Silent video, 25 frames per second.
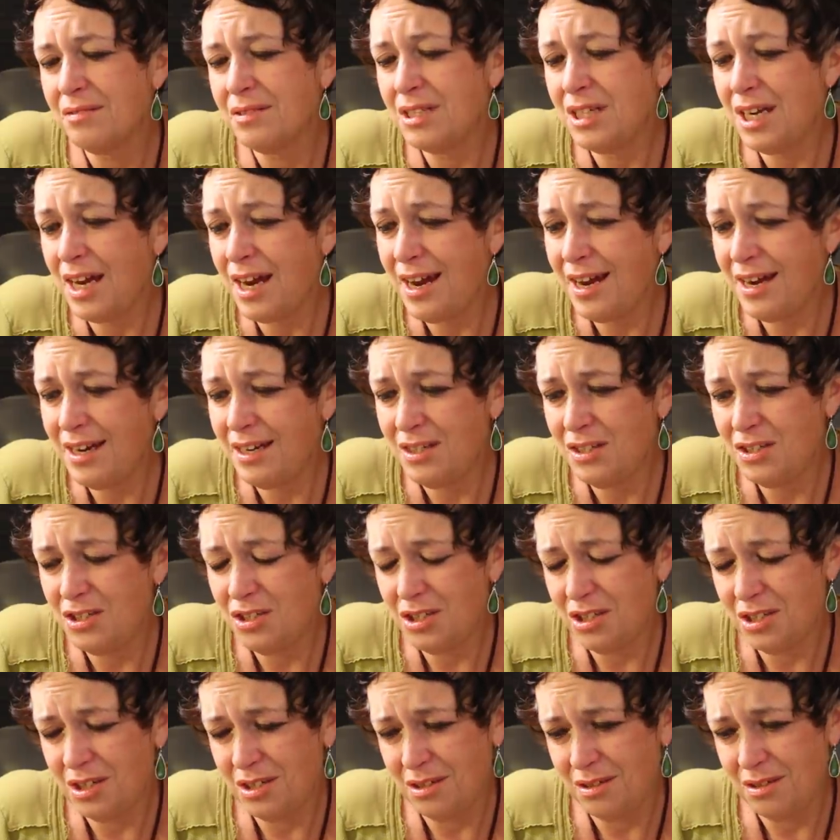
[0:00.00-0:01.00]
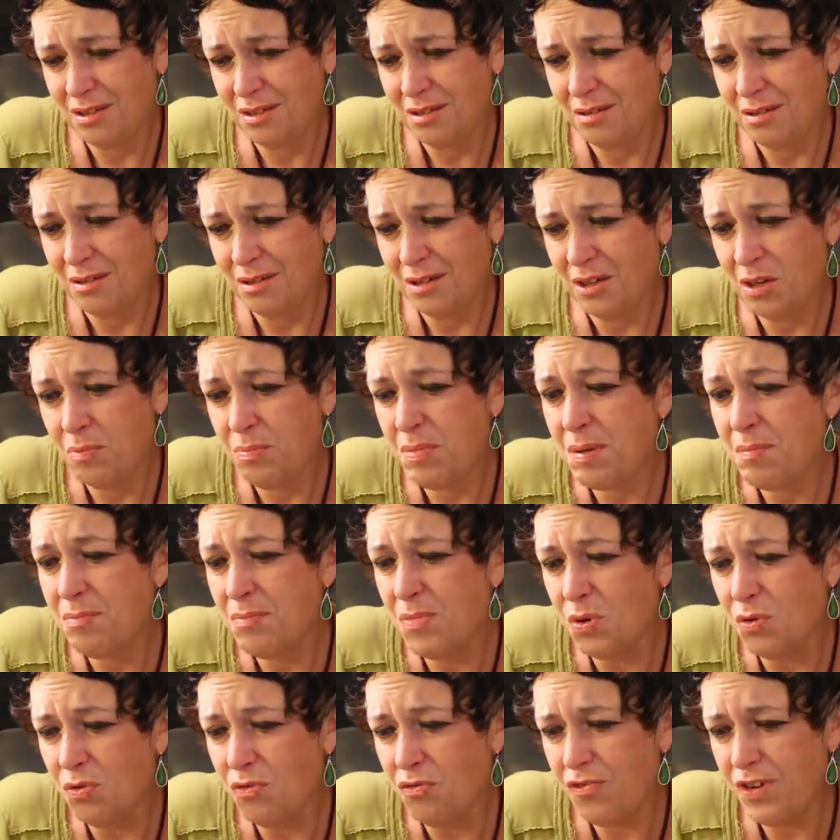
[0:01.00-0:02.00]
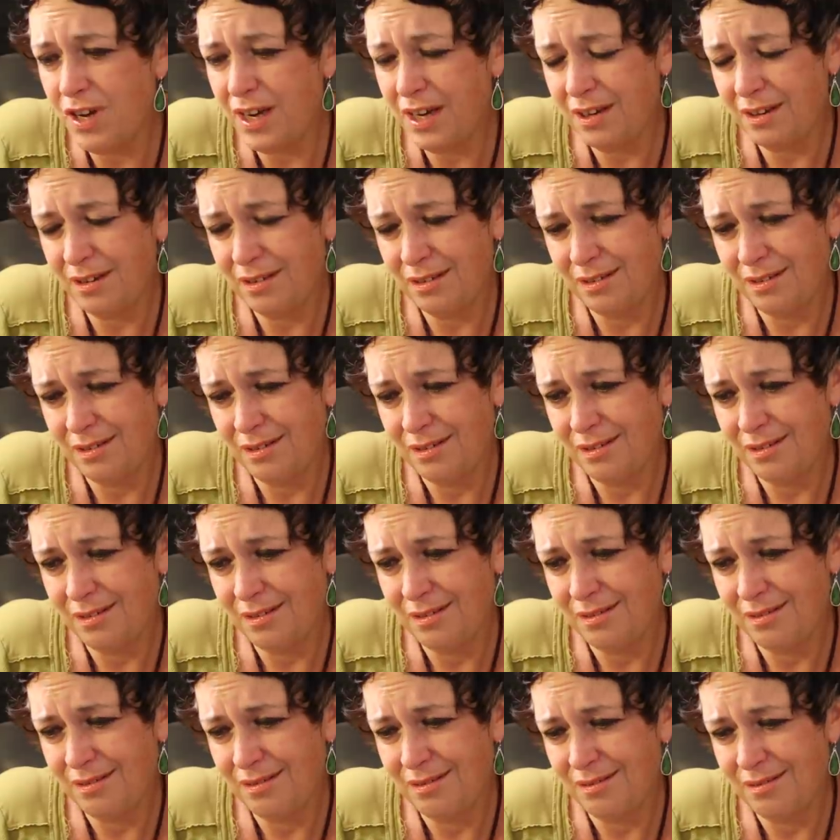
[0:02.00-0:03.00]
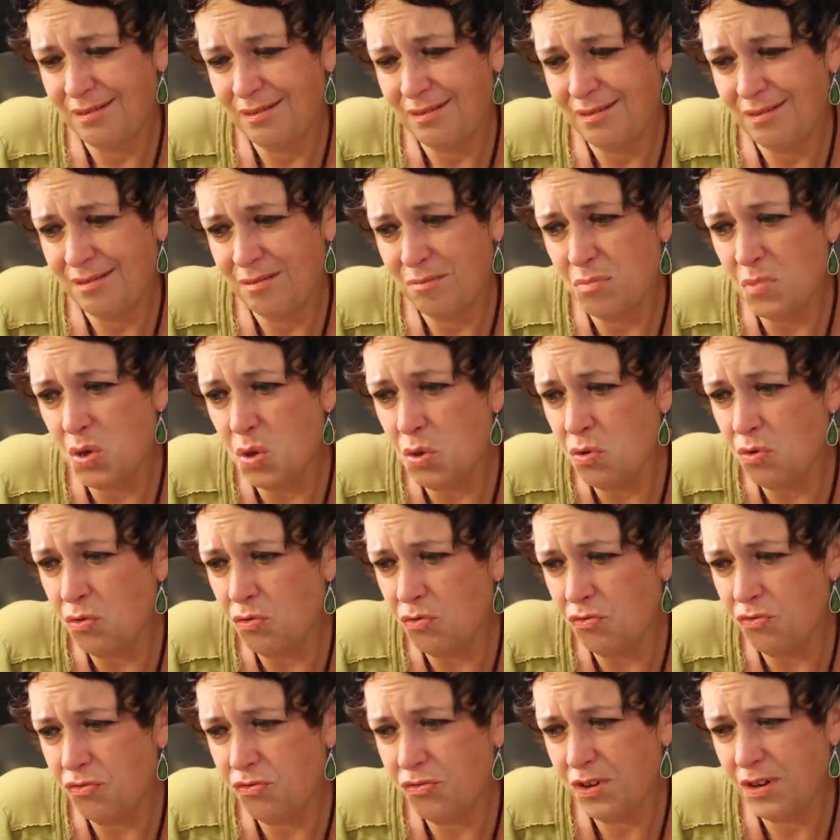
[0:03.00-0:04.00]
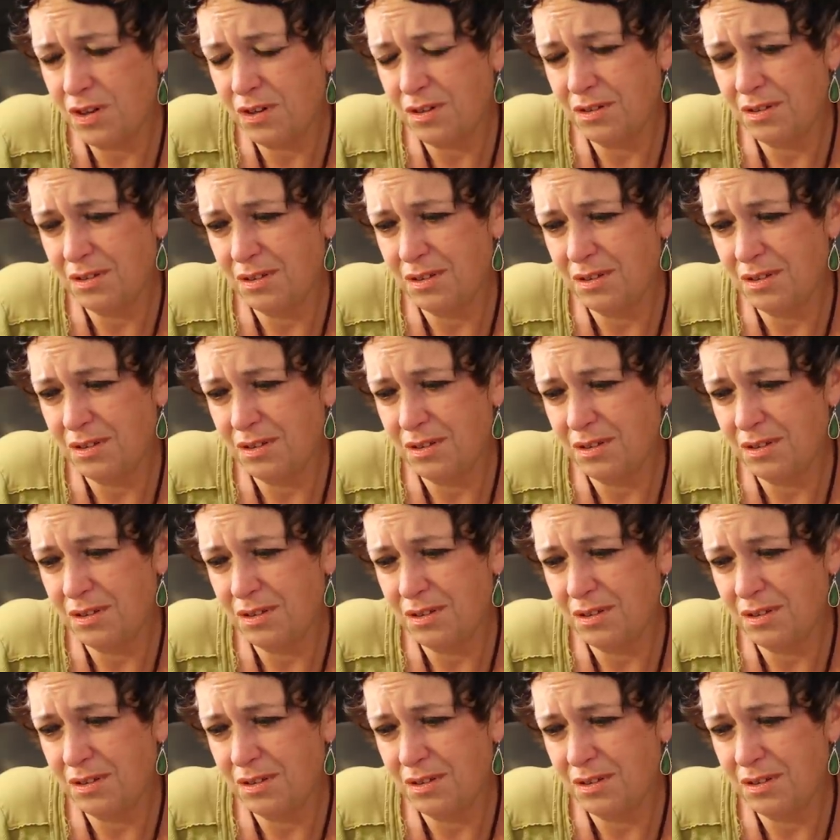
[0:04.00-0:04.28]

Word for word: change. It could be moving, move